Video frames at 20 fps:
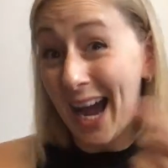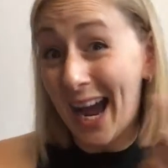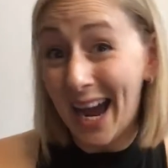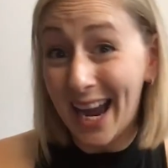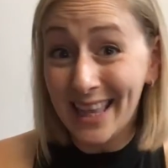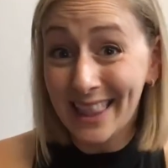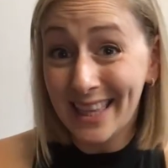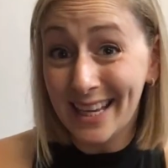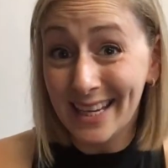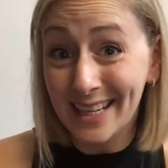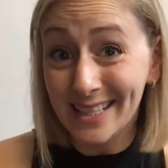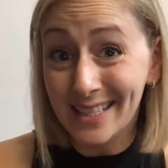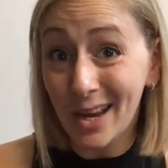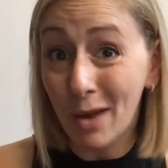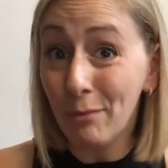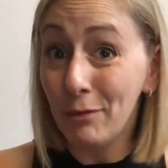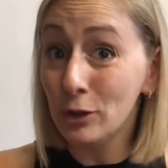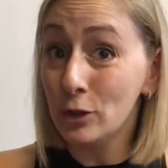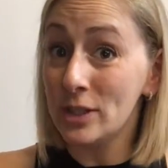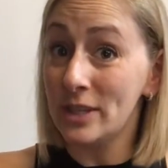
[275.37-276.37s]
I think it's
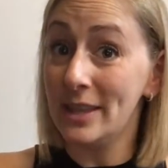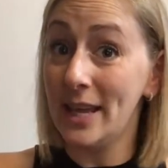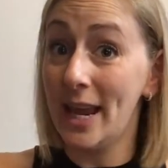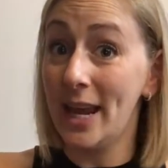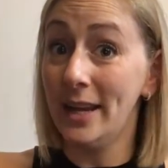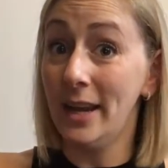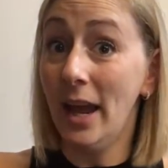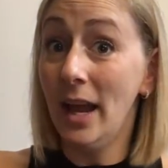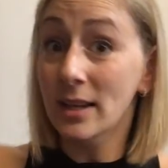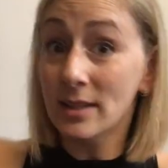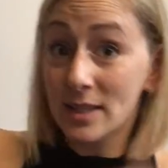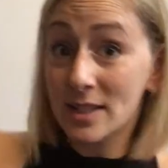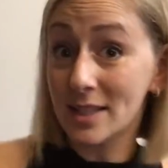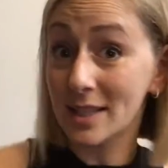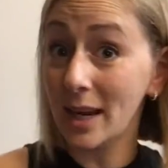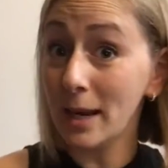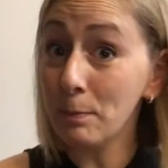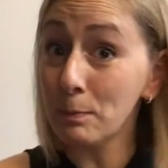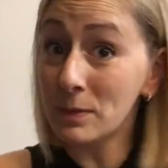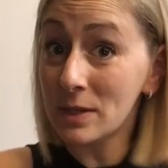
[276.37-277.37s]
helpful to then
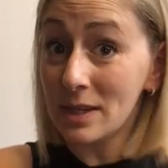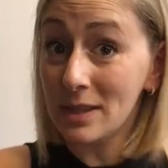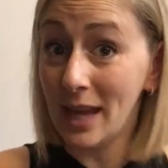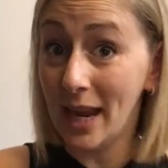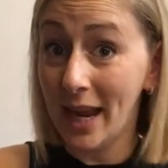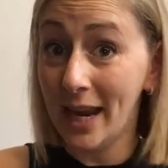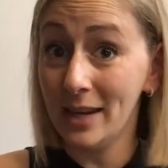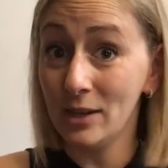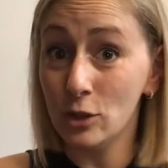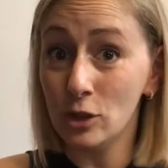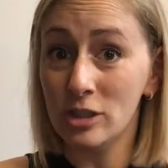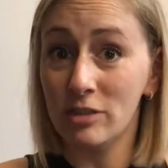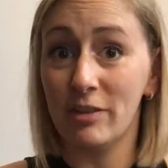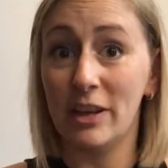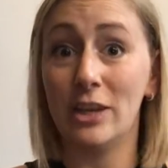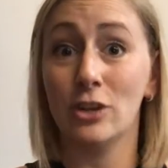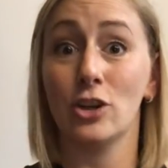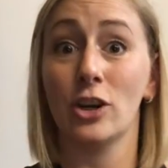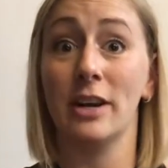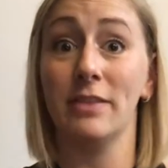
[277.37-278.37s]
skip to the anal
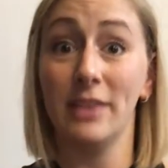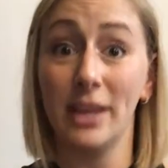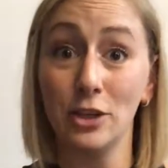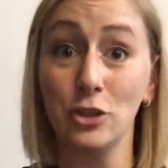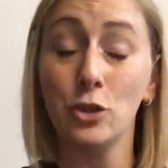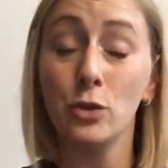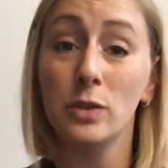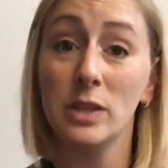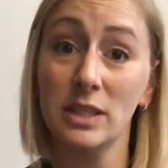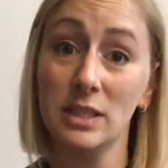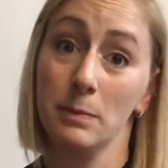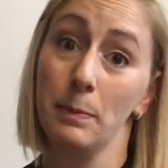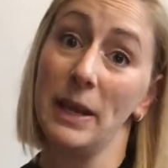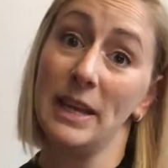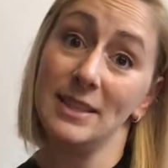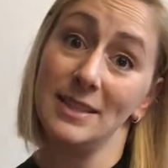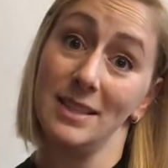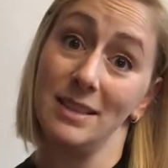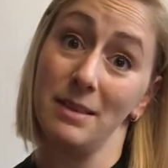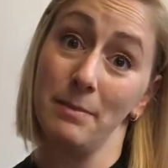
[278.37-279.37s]
sphincter and then do the
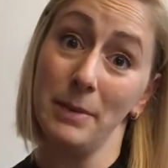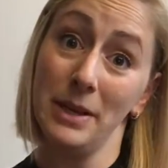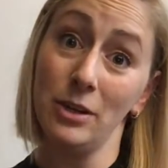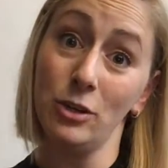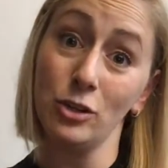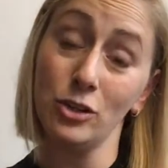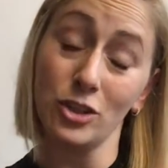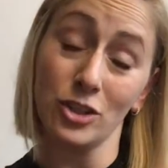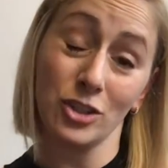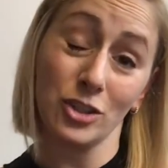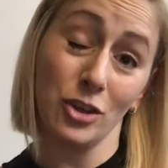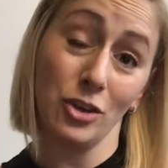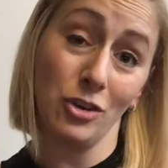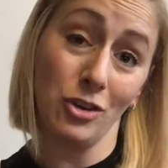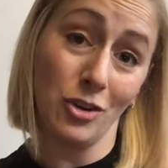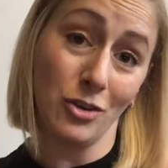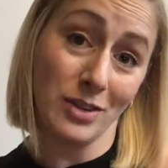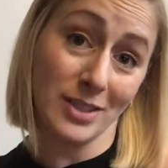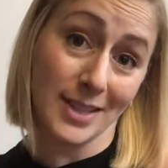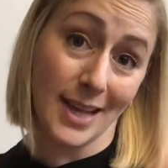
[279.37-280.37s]
space in the middle, just so
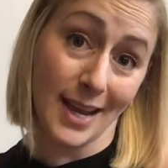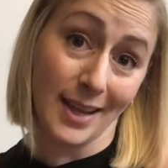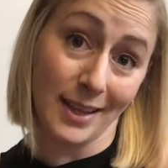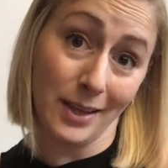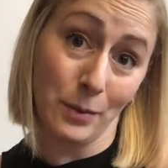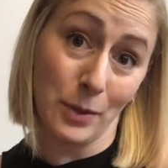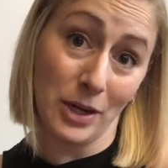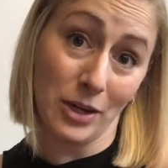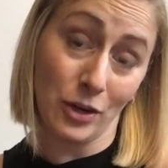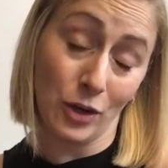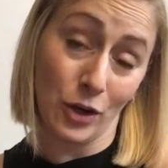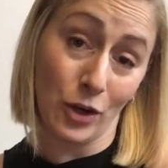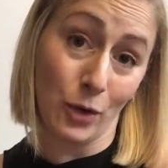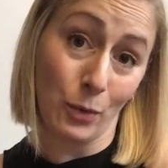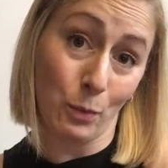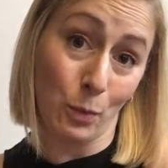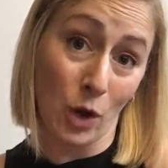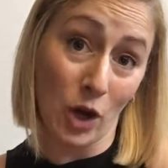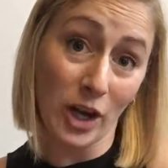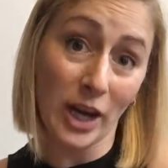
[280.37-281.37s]
you know exactly what
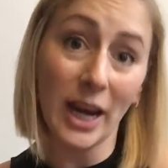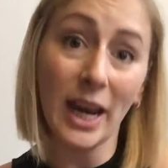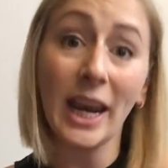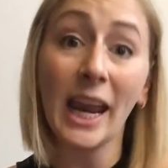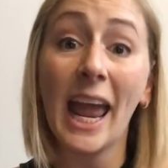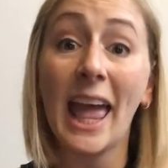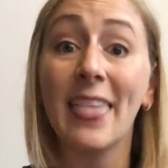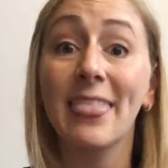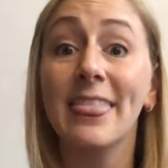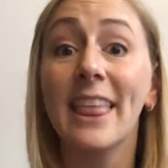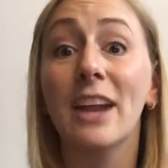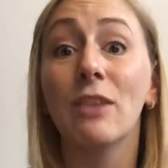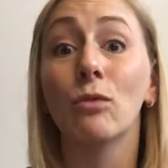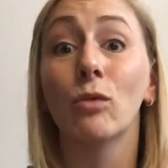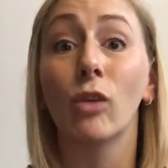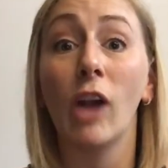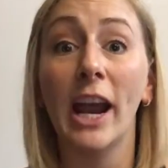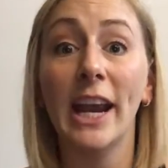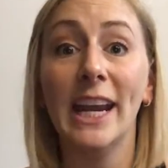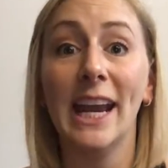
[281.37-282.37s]
you're working, and
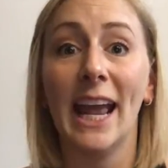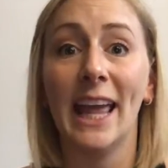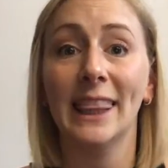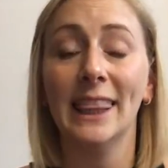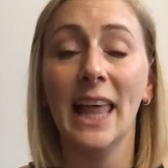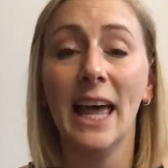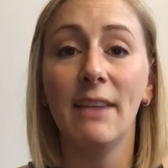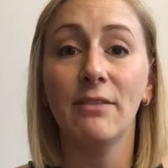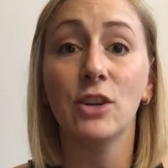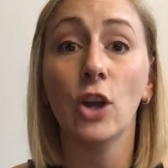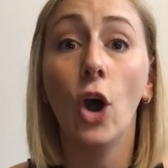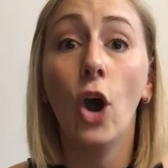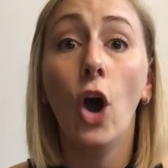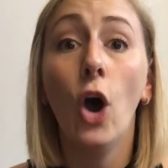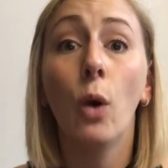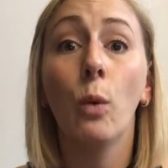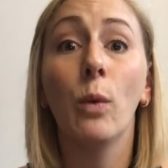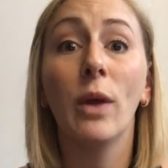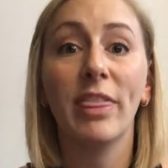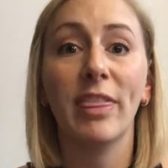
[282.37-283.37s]
then right and left
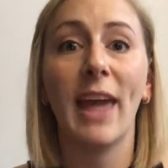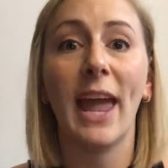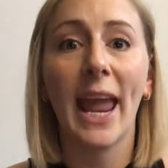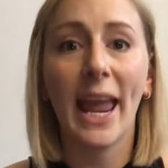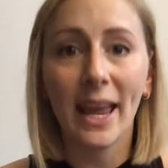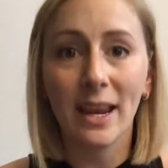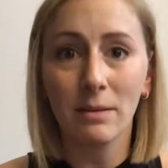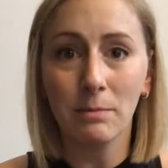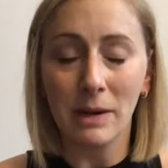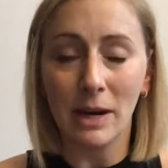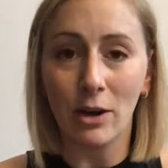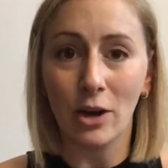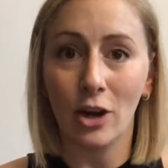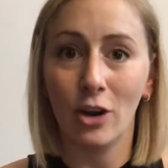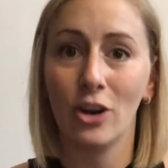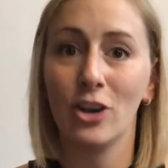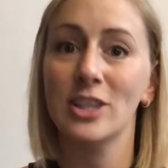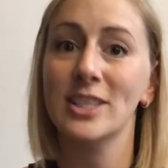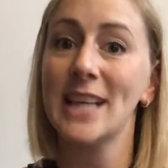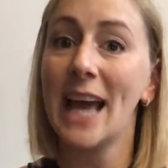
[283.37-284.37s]
with the hand
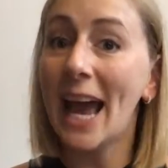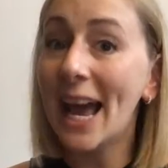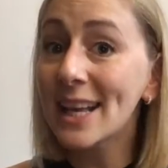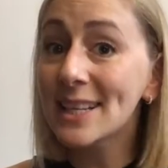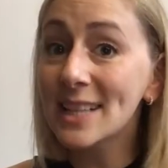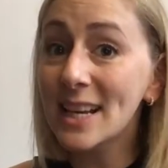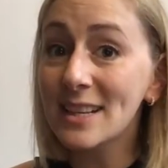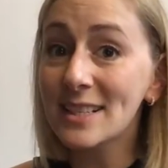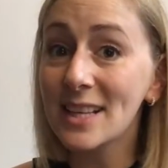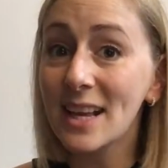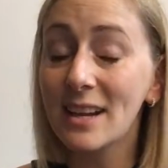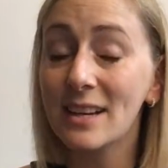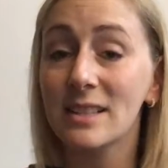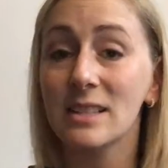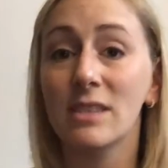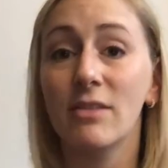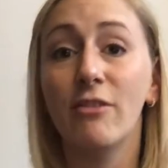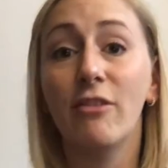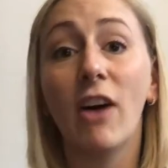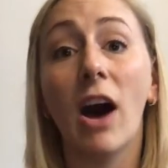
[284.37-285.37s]
mirror. Because as I said,
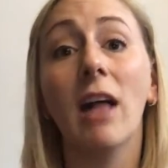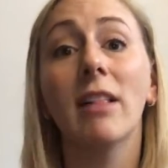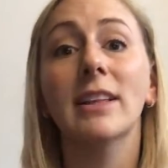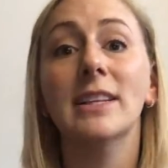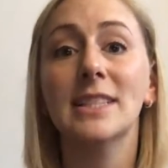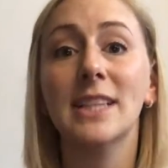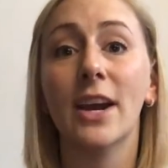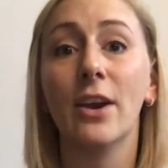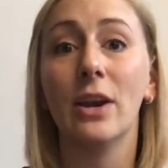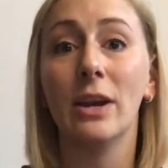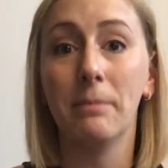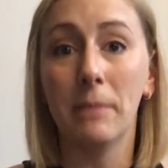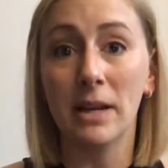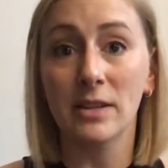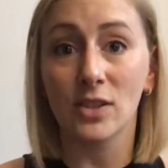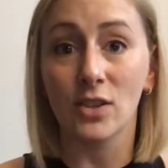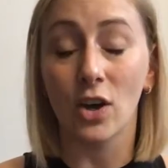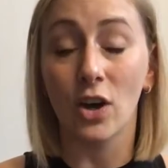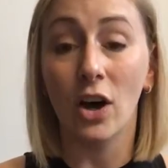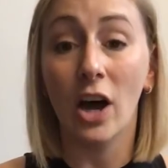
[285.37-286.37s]
it's a voluntary
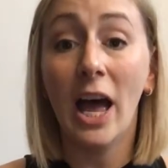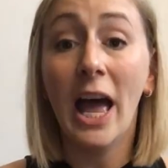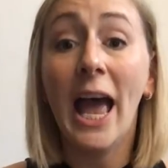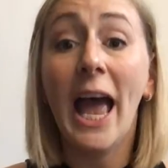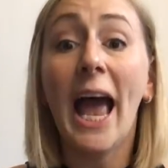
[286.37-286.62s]
muscle.